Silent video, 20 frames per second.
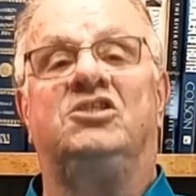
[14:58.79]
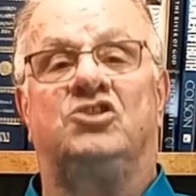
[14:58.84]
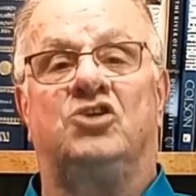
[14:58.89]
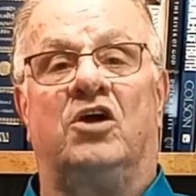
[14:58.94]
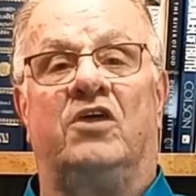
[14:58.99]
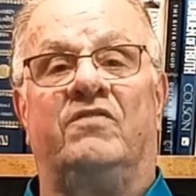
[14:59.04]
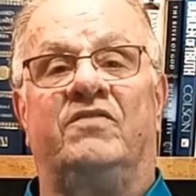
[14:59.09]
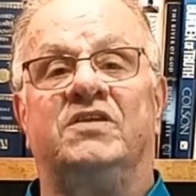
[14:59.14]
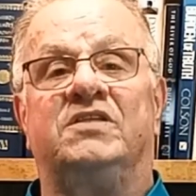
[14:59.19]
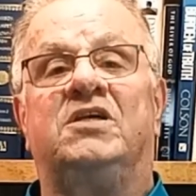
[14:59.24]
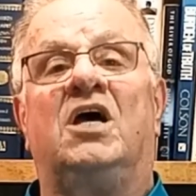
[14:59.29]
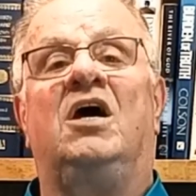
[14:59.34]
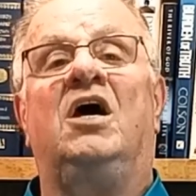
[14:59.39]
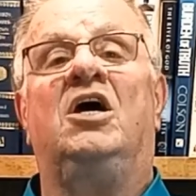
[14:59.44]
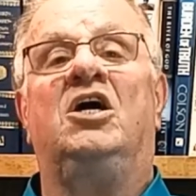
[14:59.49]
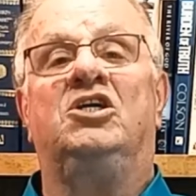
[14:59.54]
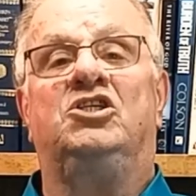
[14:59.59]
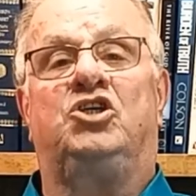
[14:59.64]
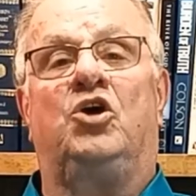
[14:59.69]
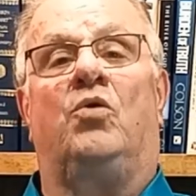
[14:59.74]
service
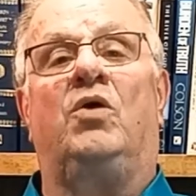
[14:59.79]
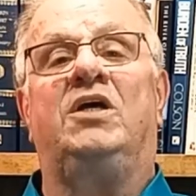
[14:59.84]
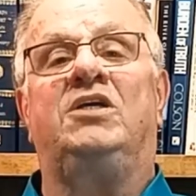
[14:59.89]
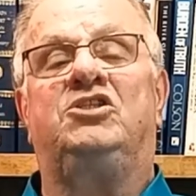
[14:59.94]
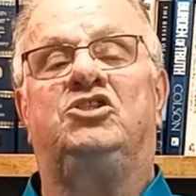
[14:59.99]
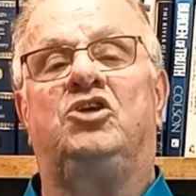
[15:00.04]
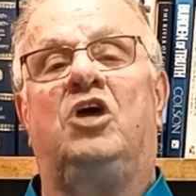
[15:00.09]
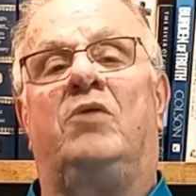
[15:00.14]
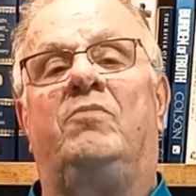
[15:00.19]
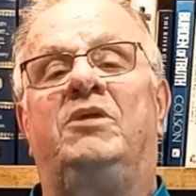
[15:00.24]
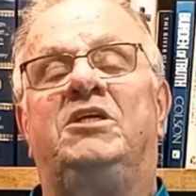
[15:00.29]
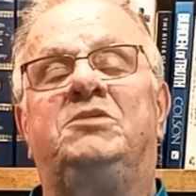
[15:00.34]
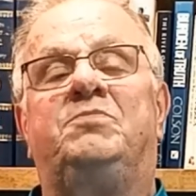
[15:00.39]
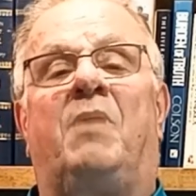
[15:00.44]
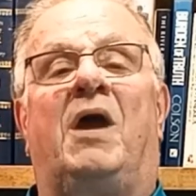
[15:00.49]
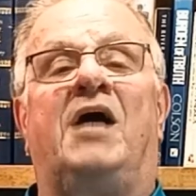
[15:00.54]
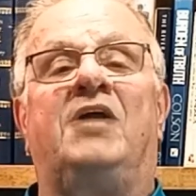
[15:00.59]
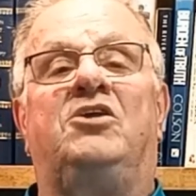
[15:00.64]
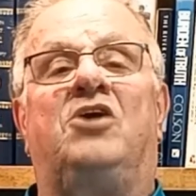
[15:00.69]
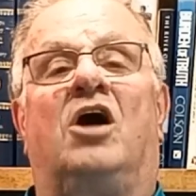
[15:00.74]
showing sermons
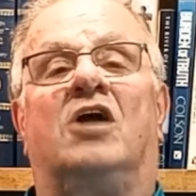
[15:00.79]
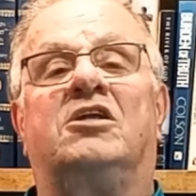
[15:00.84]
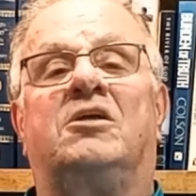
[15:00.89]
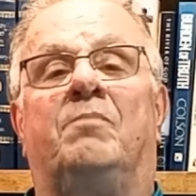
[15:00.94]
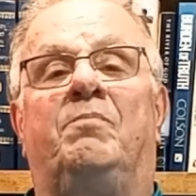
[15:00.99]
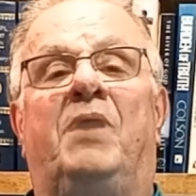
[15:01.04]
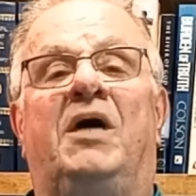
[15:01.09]
by Dr.